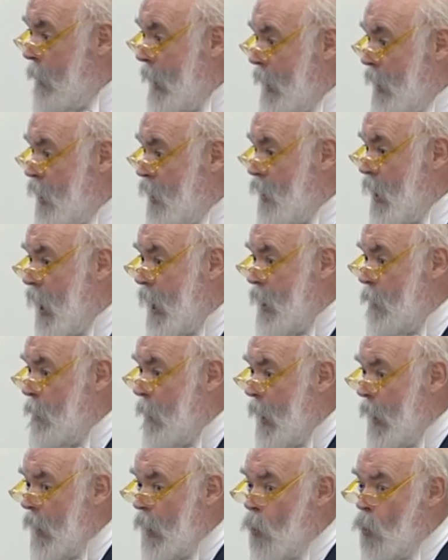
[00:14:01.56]
being decided
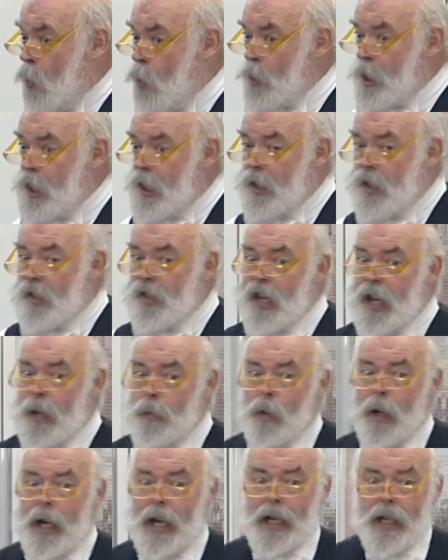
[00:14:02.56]
by a court, and in the
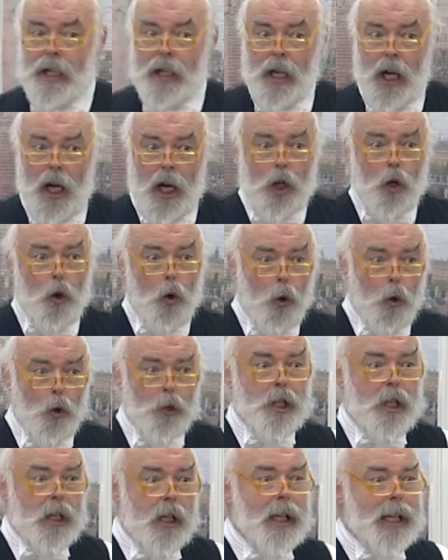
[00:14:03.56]
same way, a
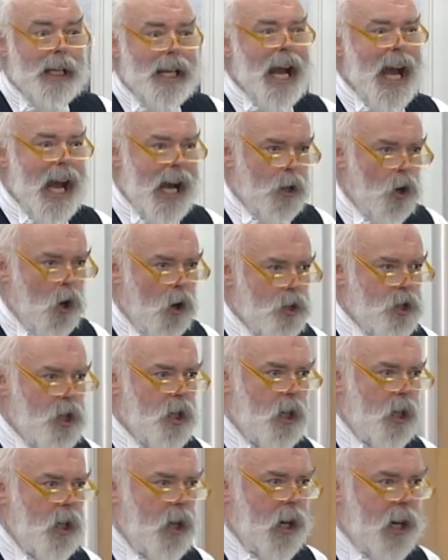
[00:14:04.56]
court cannot
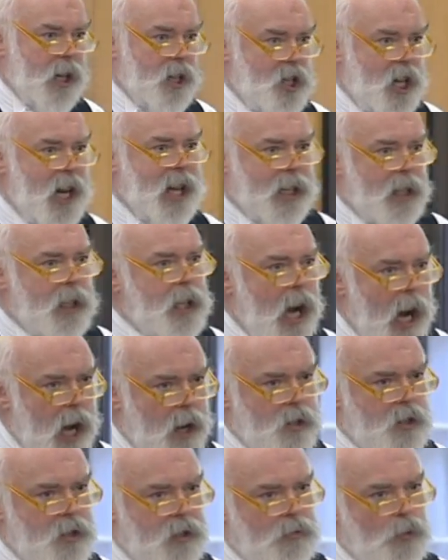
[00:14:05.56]
uh, take
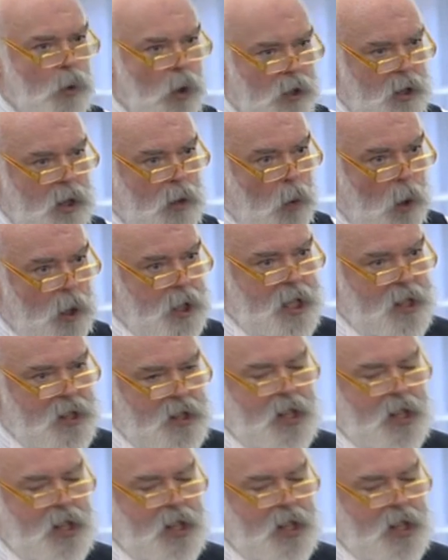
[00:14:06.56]
account of what, what is